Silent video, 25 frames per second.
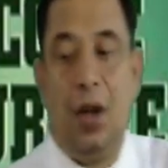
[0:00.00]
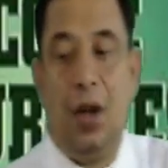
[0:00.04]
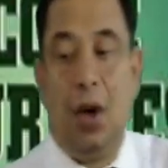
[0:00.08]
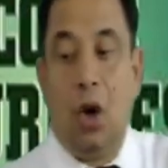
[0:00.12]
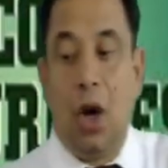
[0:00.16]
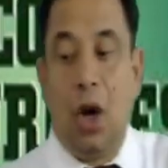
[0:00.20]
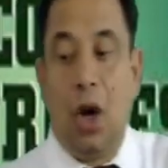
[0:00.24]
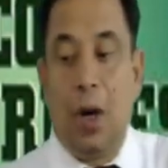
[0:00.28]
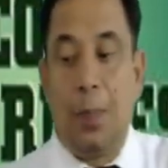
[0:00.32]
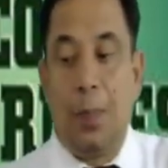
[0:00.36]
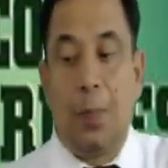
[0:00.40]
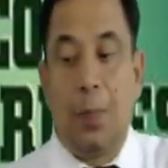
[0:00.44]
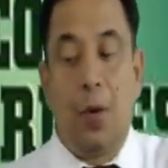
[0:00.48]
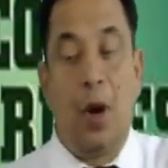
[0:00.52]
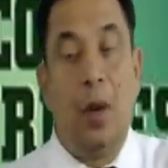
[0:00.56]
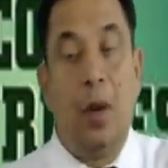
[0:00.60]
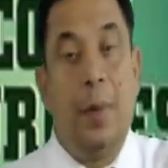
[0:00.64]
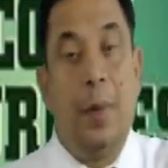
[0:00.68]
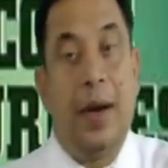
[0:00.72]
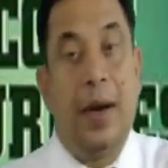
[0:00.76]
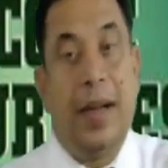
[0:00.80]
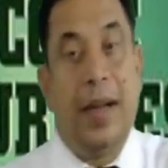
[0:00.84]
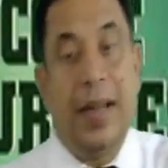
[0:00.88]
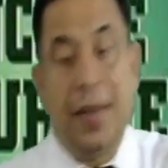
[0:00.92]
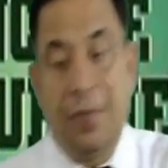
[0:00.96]
or
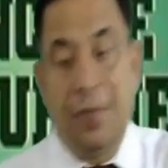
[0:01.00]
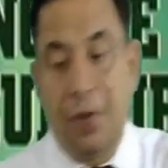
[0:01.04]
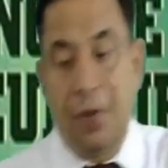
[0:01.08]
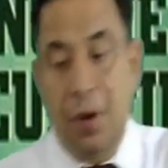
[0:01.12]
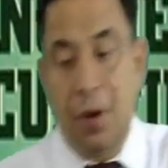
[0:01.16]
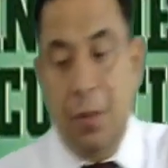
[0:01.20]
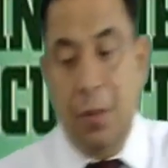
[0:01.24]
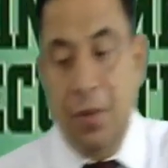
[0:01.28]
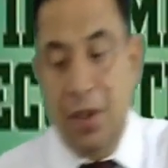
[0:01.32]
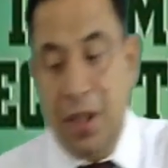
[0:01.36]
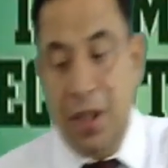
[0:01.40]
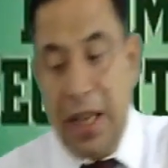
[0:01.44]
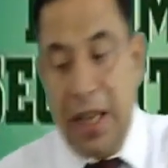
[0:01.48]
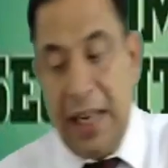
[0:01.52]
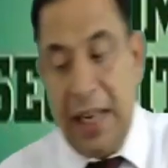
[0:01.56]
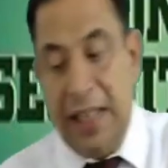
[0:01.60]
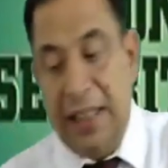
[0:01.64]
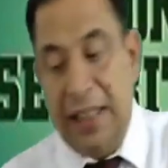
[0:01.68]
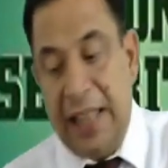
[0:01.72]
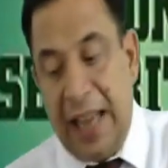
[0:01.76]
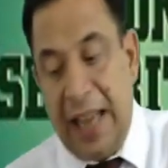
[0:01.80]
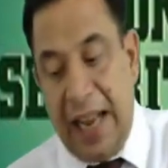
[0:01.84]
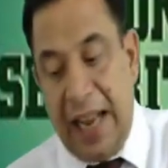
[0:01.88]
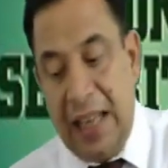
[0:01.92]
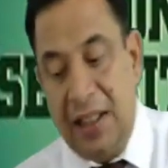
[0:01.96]
prohibiting from
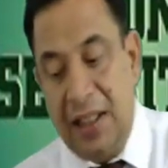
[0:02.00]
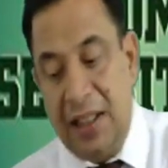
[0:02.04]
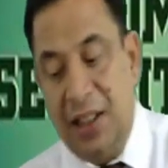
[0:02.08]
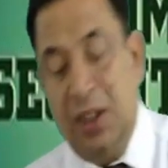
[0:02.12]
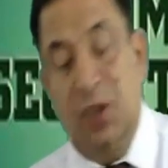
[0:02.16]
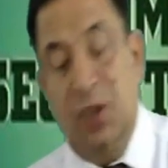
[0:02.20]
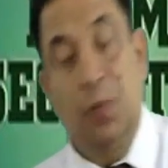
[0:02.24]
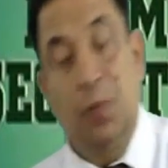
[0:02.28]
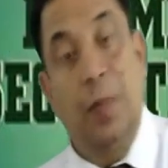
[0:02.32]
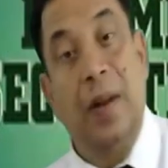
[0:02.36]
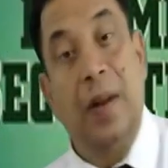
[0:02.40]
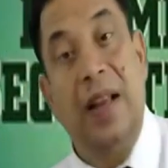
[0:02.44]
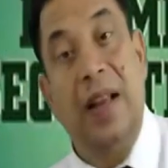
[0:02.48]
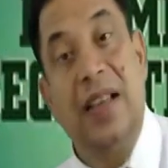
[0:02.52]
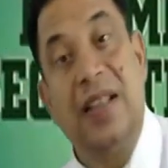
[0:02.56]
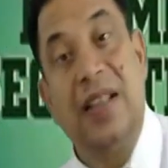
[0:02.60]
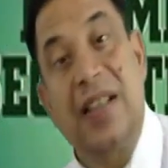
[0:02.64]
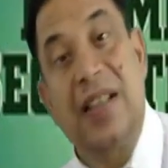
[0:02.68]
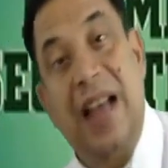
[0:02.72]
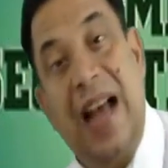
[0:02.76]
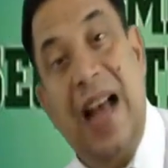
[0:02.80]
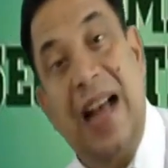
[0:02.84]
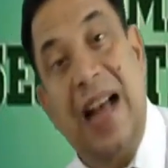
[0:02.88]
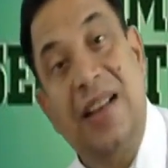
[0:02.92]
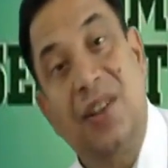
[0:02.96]
selling the assets
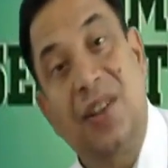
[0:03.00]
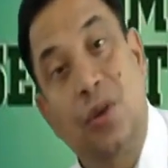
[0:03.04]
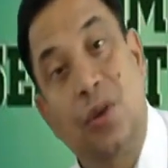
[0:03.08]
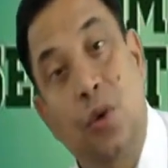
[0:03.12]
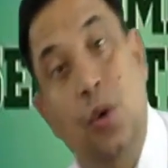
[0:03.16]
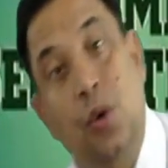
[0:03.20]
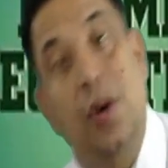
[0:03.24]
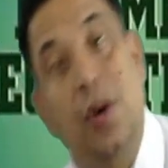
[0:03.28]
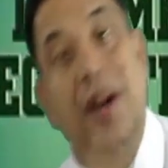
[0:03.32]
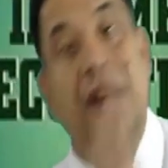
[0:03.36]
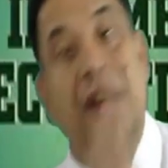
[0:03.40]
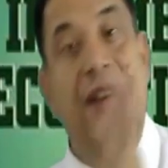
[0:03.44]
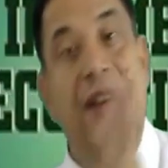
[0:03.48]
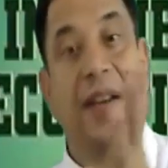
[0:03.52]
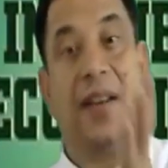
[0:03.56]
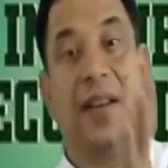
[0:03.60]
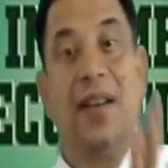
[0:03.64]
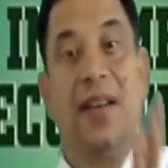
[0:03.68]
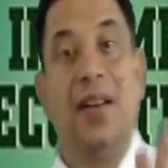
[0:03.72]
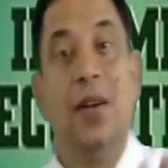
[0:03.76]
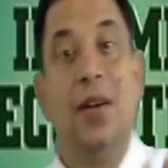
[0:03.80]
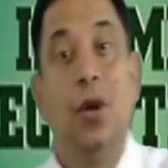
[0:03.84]
pledged as collateral.